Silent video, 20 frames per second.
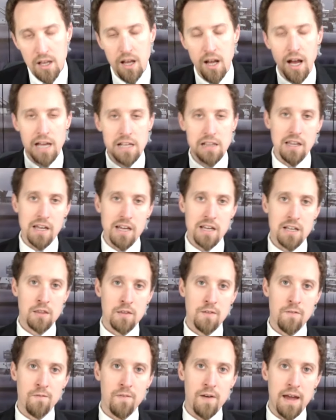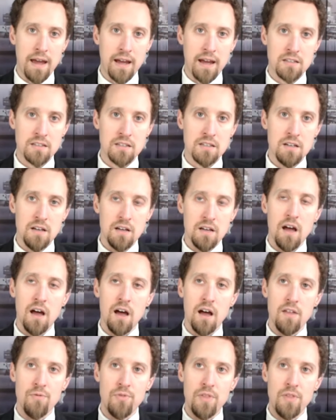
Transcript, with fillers: I like the fact uh,